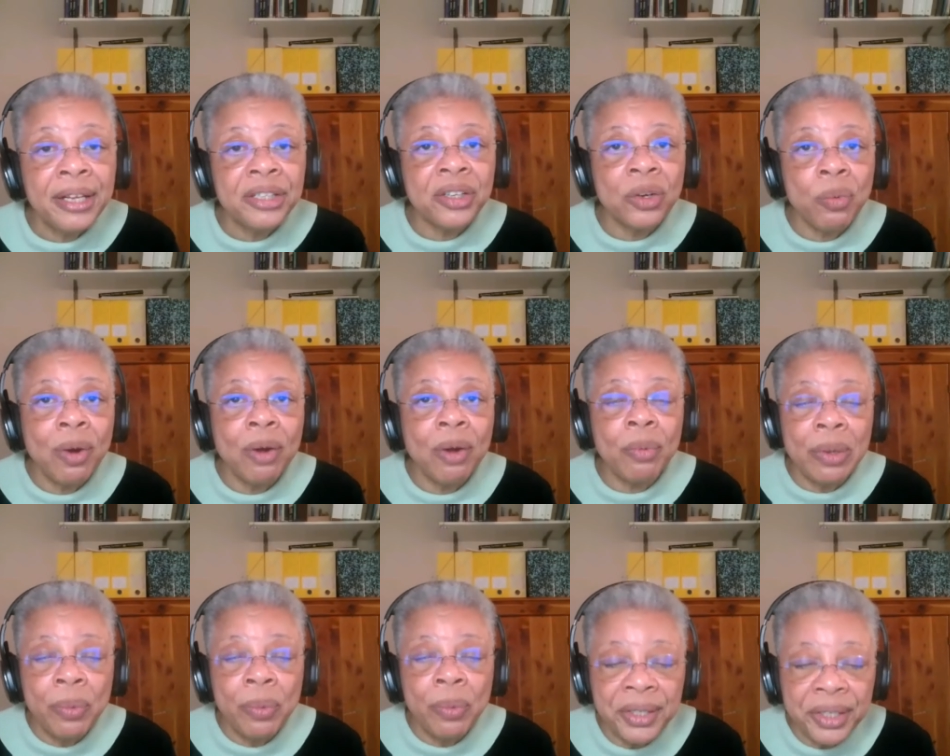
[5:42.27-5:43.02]
to what
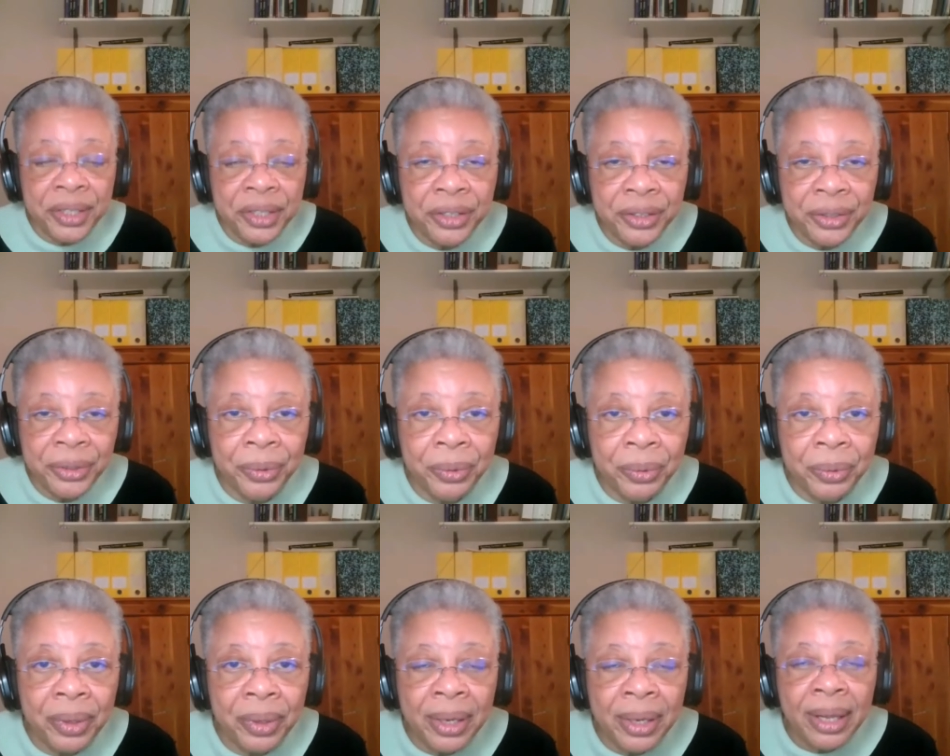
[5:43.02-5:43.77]
we want to
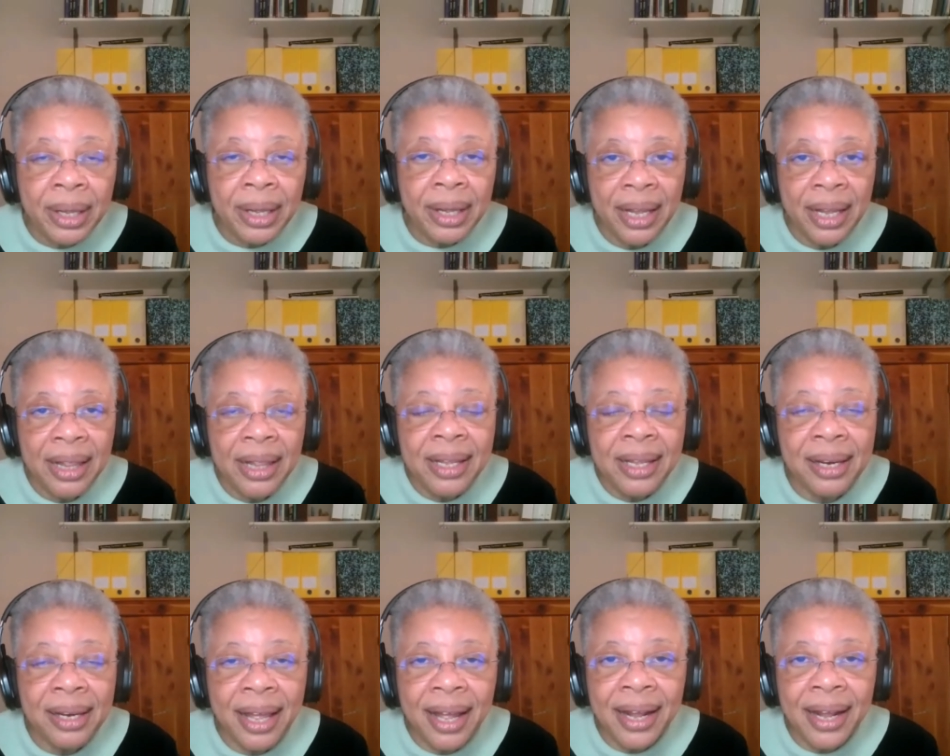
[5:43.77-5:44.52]
do in
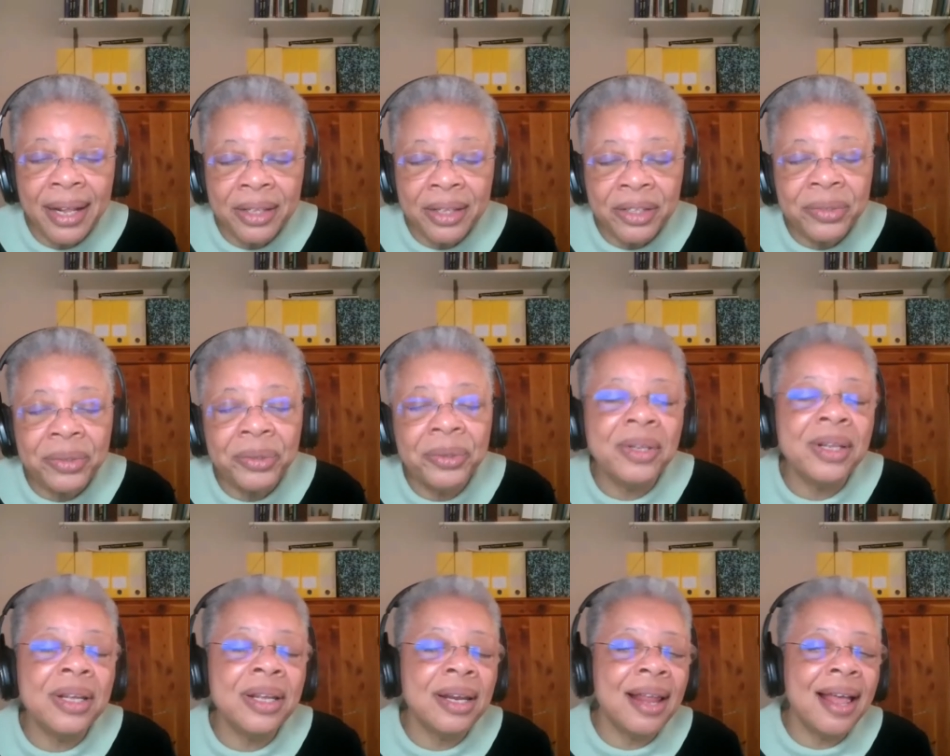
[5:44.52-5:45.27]
the Alliance, through
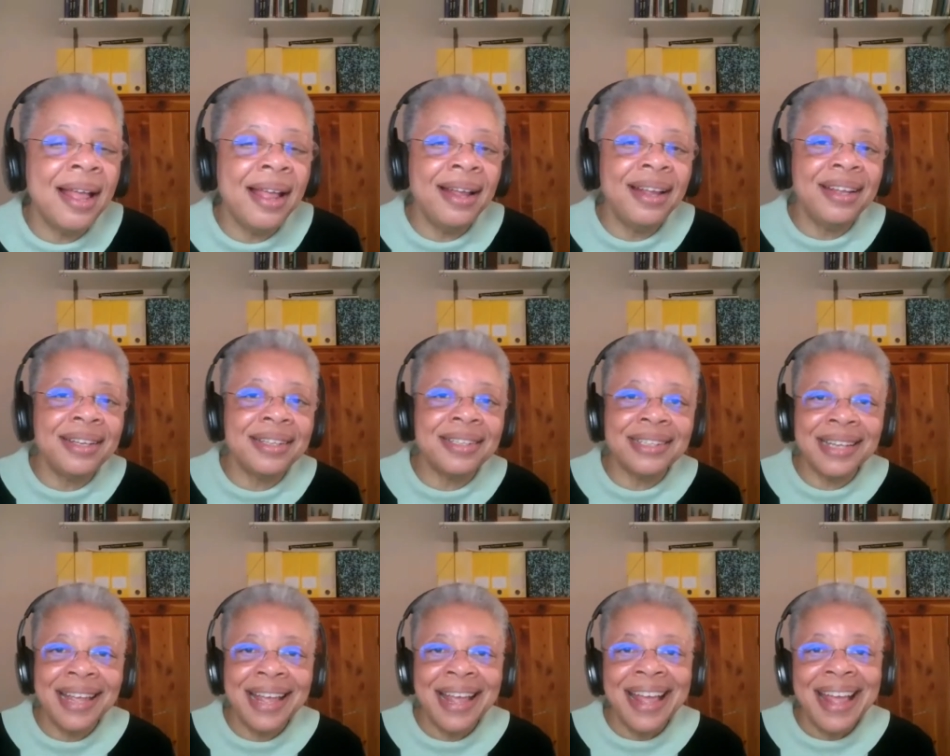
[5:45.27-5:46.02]
the
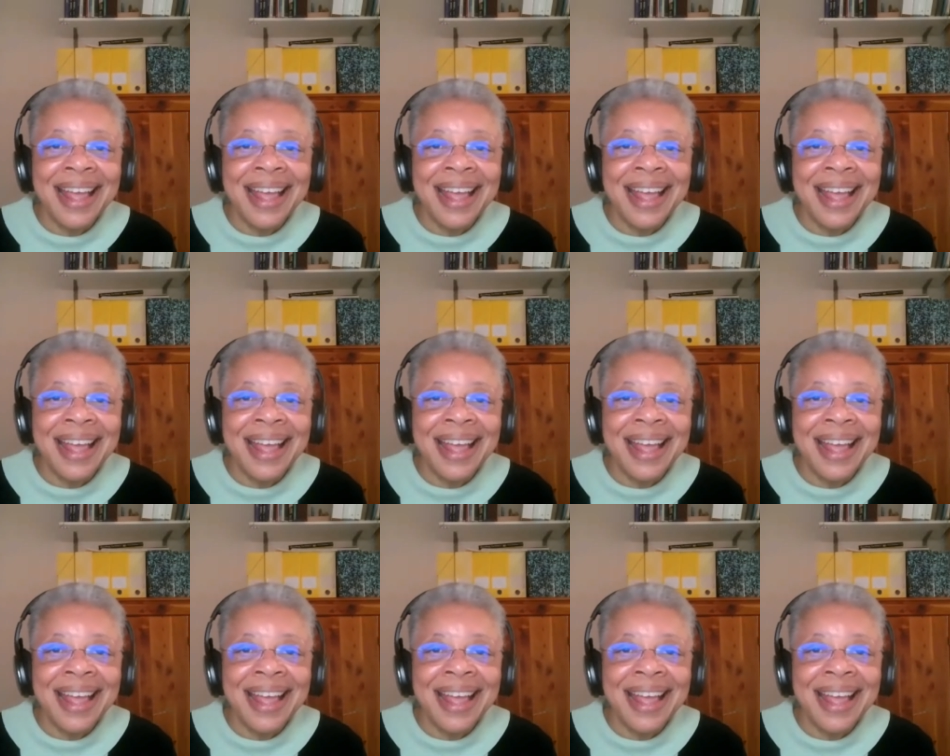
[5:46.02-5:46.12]
Alliance.